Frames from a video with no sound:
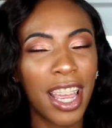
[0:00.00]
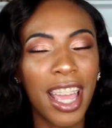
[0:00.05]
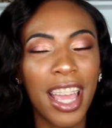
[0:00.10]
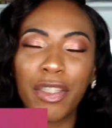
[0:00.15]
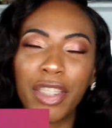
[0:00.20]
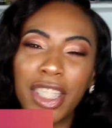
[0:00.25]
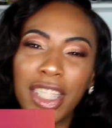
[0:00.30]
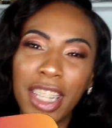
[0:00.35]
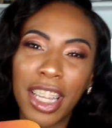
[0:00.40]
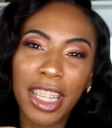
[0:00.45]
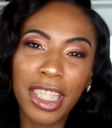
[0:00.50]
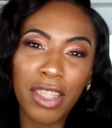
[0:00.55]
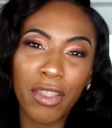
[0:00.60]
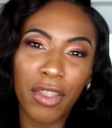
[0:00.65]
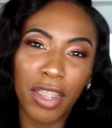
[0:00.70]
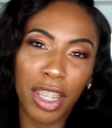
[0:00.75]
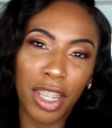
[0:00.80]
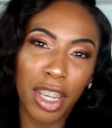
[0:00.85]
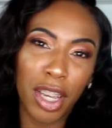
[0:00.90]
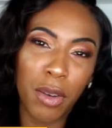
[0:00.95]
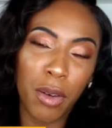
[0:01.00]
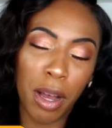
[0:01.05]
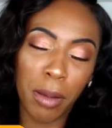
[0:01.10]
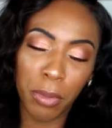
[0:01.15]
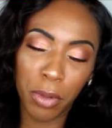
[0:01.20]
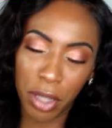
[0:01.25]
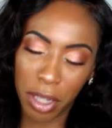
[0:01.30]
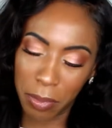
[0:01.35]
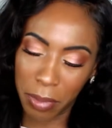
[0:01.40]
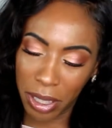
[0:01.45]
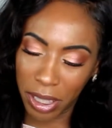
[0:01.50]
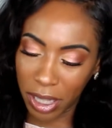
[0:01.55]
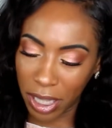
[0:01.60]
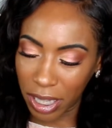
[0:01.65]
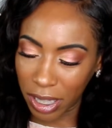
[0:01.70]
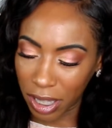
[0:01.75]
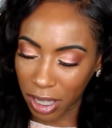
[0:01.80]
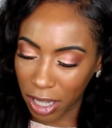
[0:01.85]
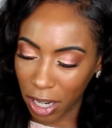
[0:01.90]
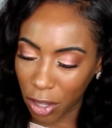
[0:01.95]
So for today's video, I'm going to be
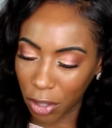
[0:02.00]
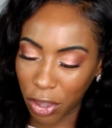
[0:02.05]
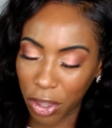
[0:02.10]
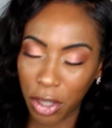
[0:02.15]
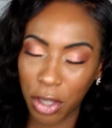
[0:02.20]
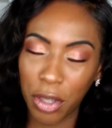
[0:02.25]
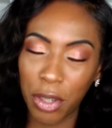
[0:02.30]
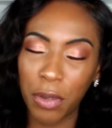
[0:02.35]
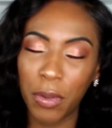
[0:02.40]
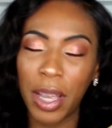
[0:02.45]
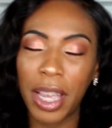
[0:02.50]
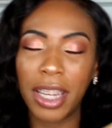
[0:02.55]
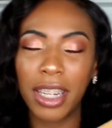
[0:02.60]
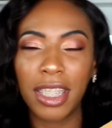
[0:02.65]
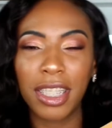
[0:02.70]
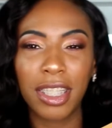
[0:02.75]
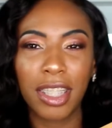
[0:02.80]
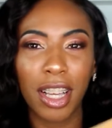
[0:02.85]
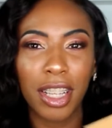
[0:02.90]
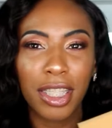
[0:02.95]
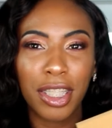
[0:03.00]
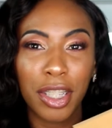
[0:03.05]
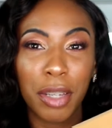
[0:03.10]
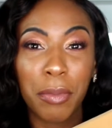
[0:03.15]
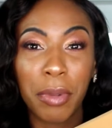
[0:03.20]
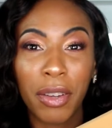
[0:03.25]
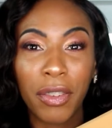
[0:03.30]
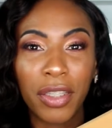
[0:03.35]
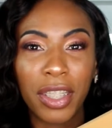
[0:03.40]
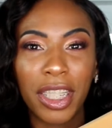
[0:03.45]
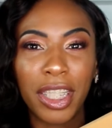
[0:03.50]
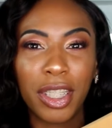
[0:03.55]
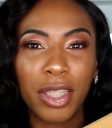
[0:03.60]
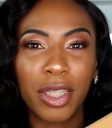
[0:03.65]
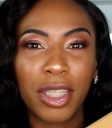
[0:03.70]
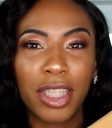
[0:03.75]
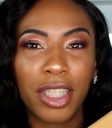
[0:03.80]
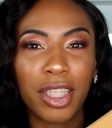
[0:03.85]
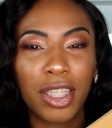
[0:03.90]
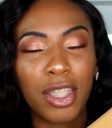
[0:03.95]
testing out the new Anastasia Beverly
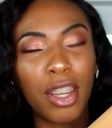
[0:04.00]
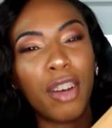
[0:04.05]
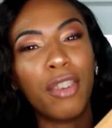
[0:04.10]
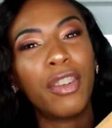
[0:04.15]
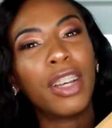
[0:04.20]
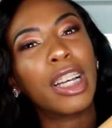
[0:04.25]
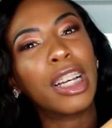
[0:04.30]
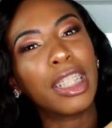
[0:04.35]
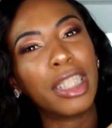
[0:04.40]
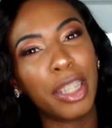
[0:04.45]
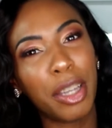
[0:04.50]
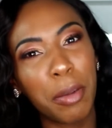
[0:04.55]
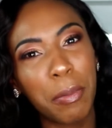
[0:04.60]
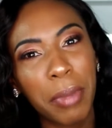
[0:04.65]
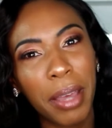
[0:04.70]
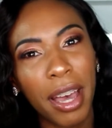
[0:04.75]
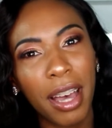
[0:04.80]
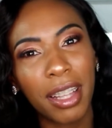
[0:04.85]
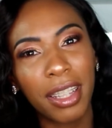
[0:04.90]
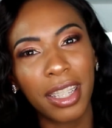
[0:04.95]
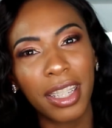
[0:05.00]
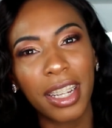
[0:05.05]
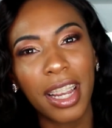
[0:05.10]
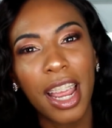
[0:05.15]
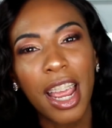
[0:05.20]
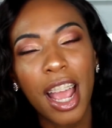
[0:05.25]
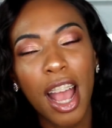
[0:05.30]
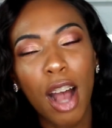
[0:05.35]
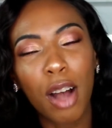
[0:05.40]
Hills Soft Glam palette.